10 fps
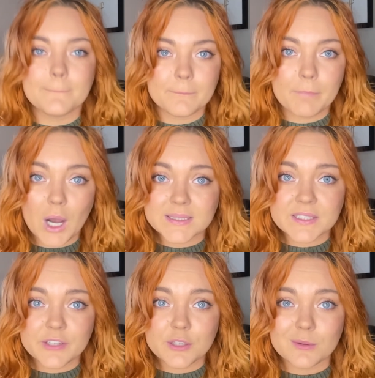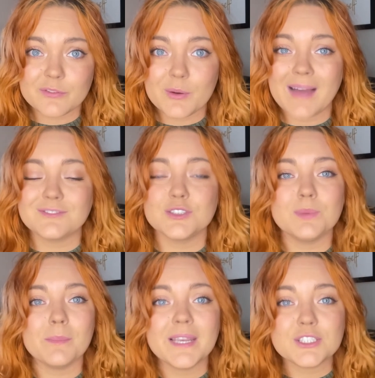Pause the video if you have to,
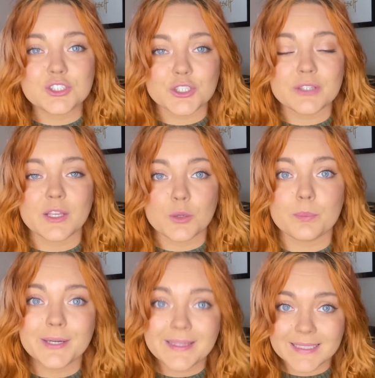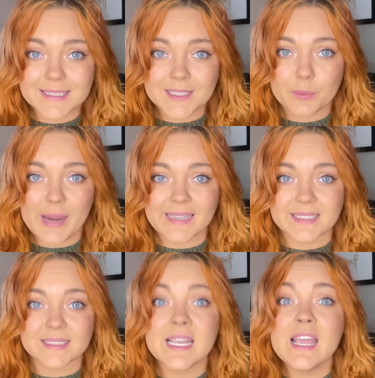but make sure that you're putting this into
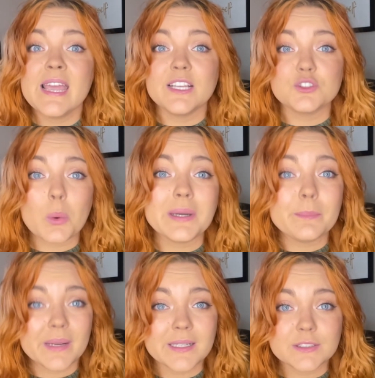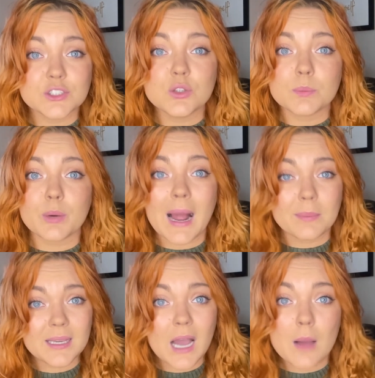practice. In 20 minutes, you could
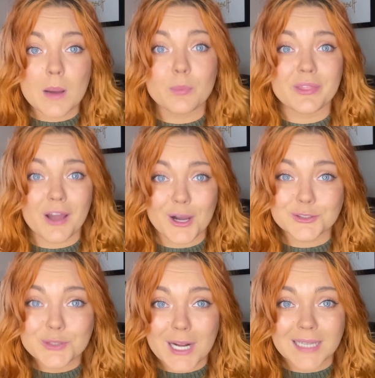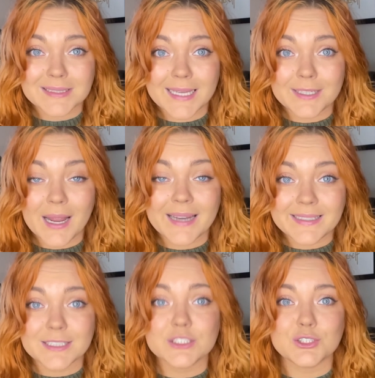probably come up with 100 content
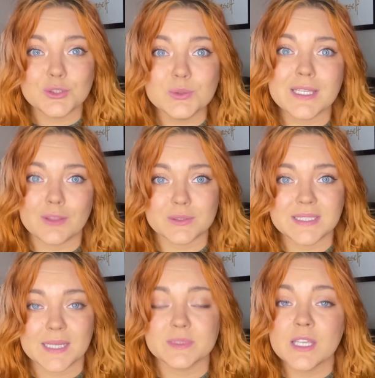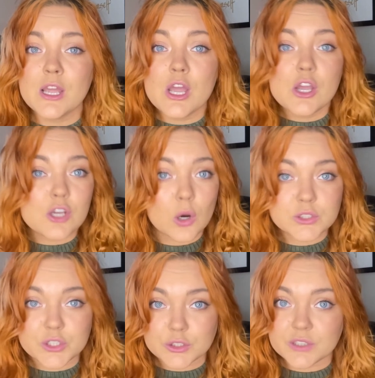ideas using those tips. Go
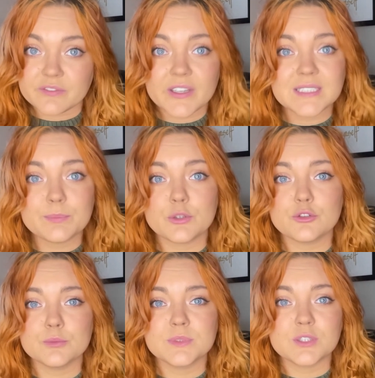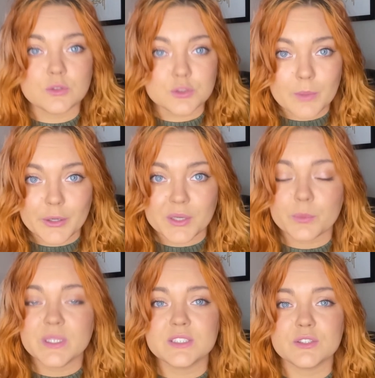search in Facebook groups, go do market
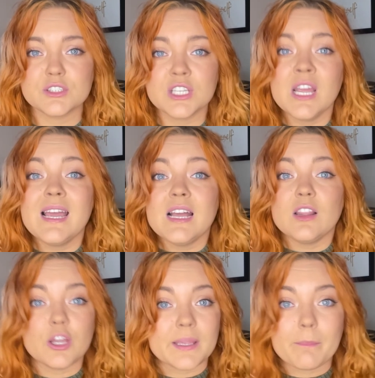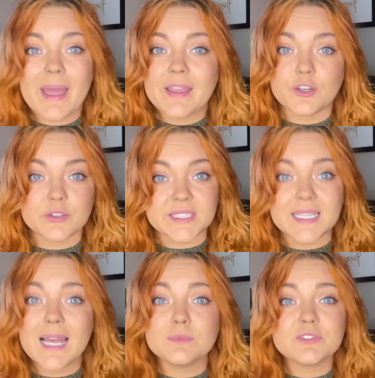research, look in your
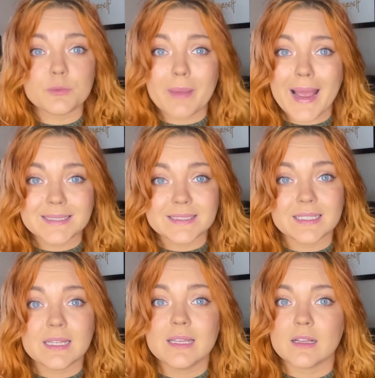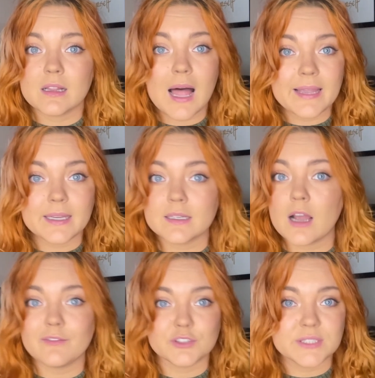DMs for past client
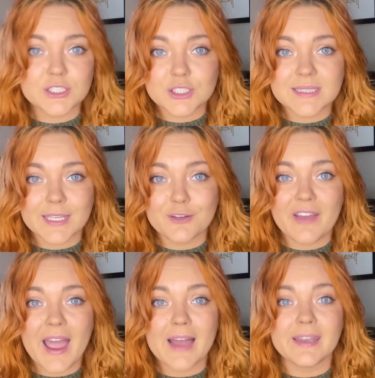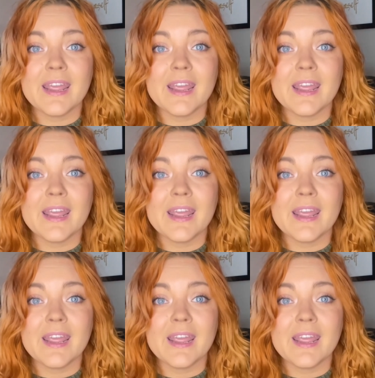conversations that you've had,